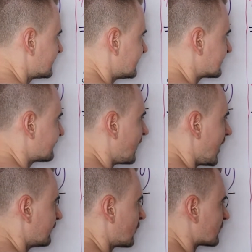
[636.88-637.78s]
since
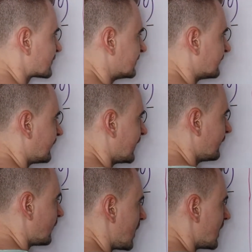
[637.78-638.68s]
5 goes into
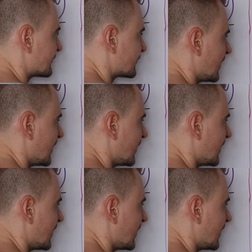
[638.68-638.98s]
5 once